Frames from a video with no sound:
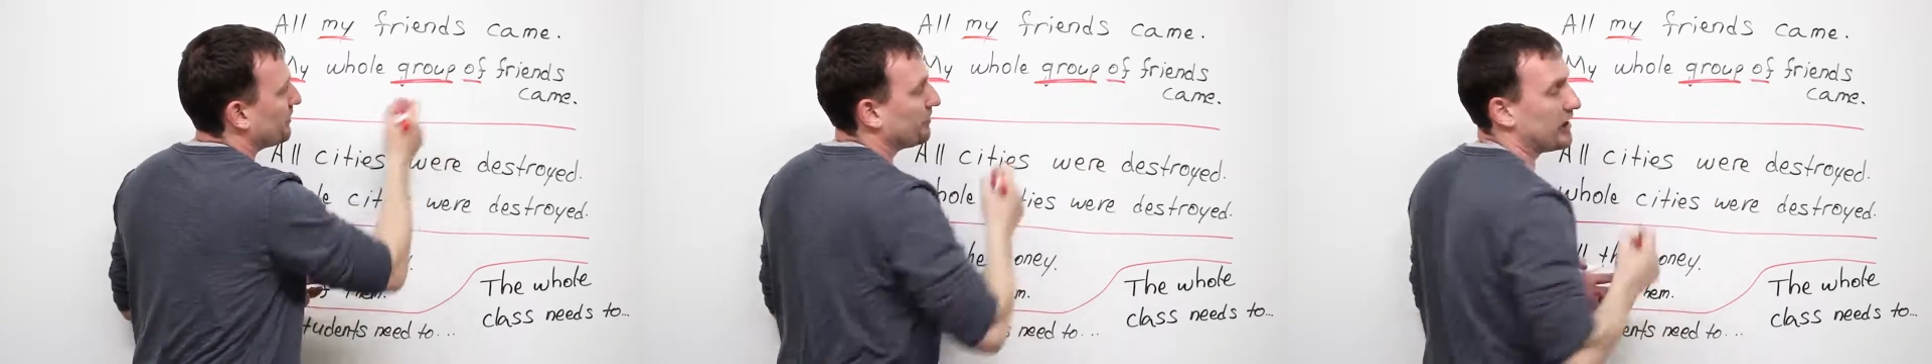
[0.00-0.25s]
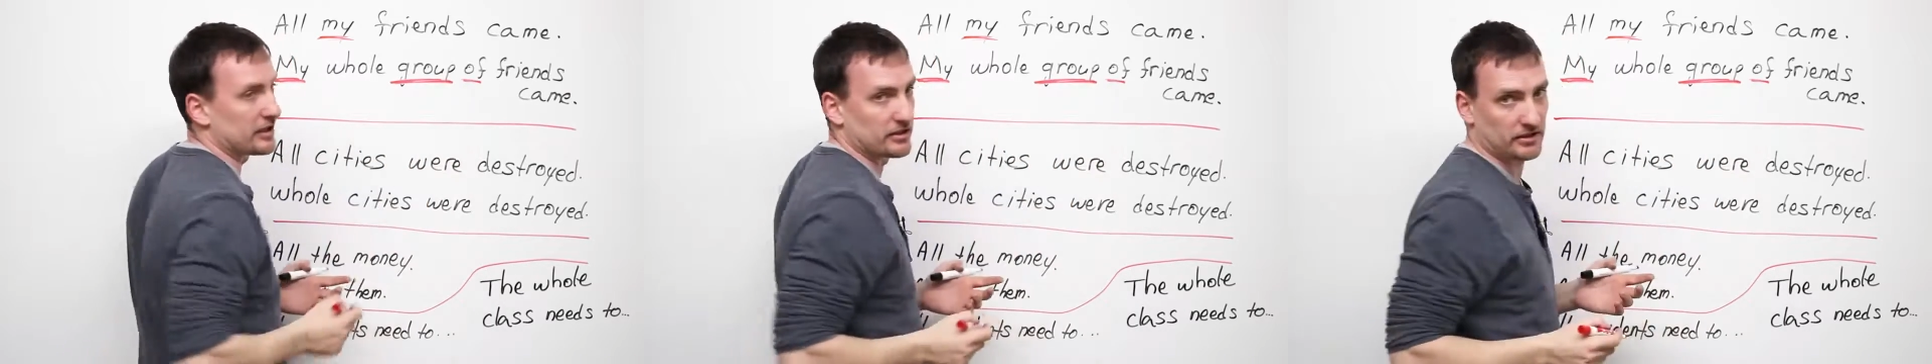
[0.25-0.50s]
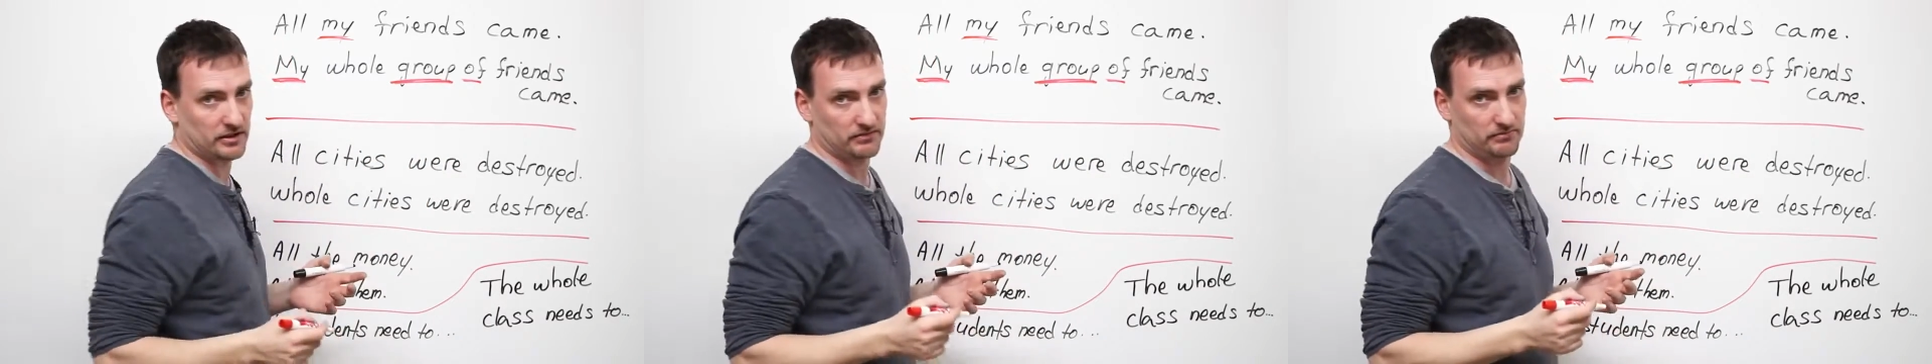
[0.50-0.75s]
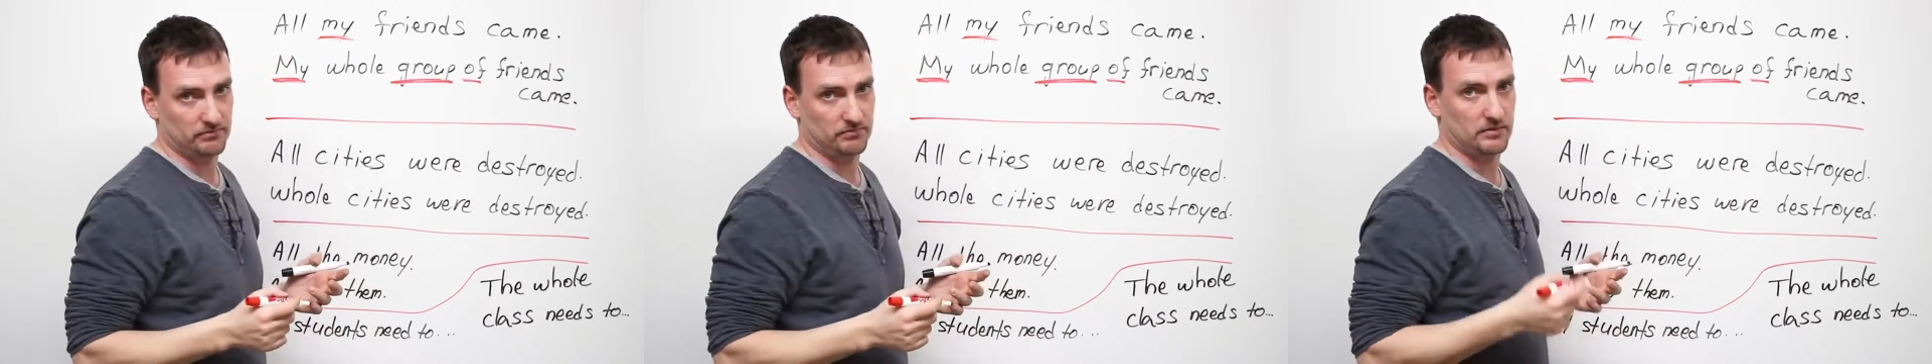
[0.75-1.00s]
friends
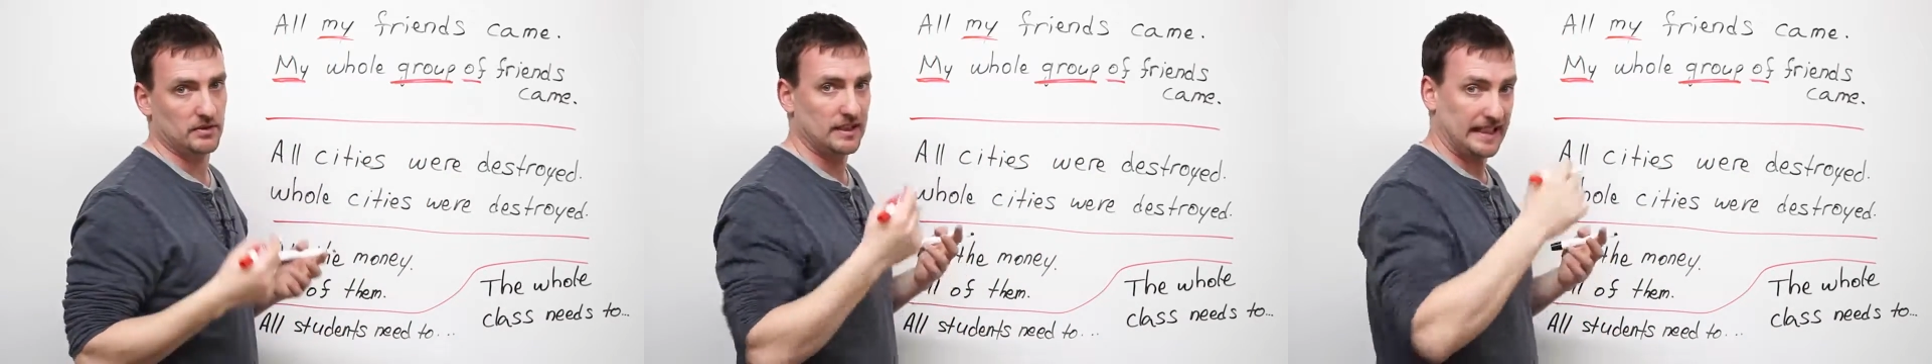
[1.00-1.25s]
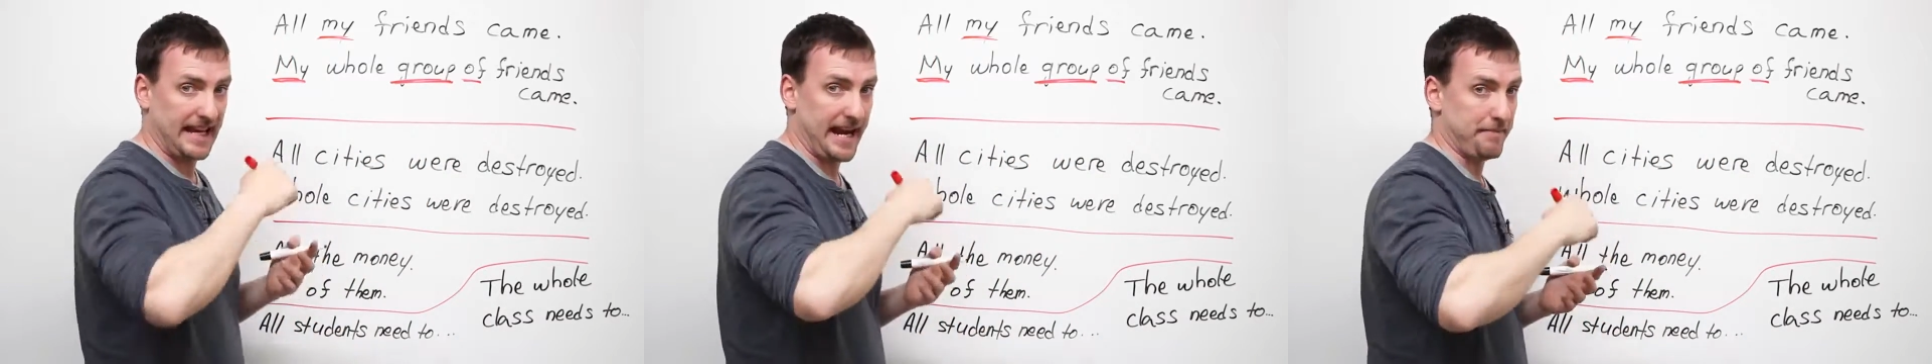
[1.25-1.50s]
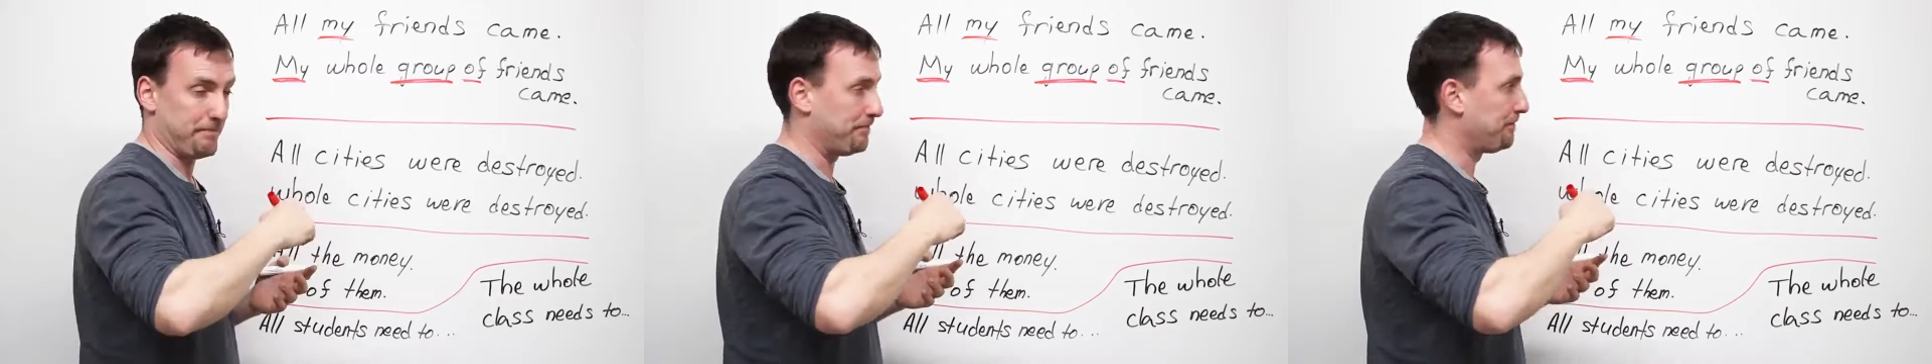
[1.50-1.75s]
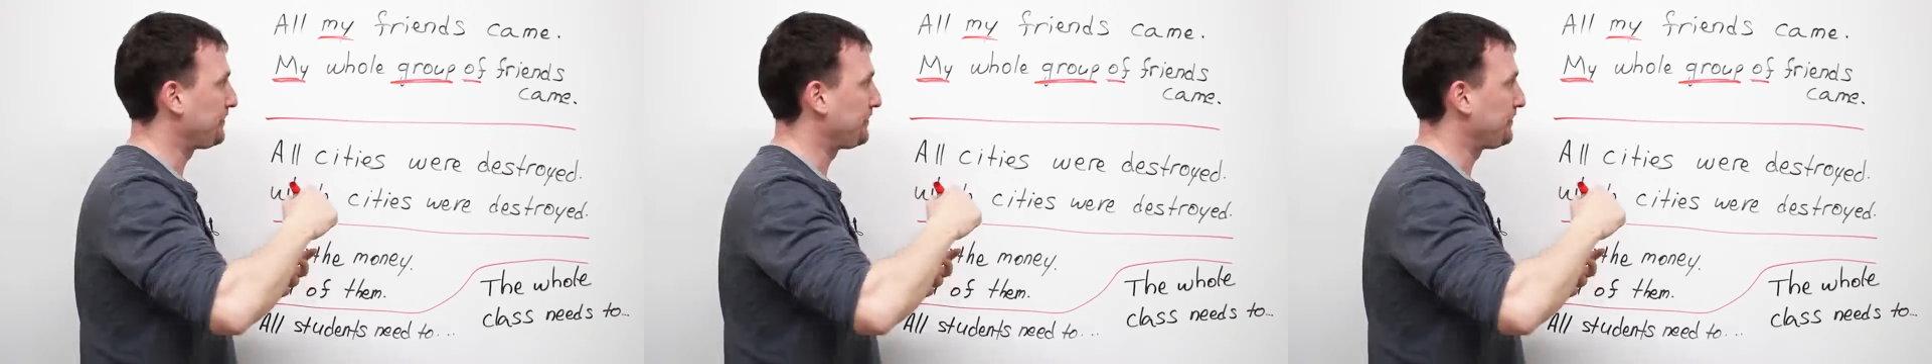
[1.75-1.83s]
came.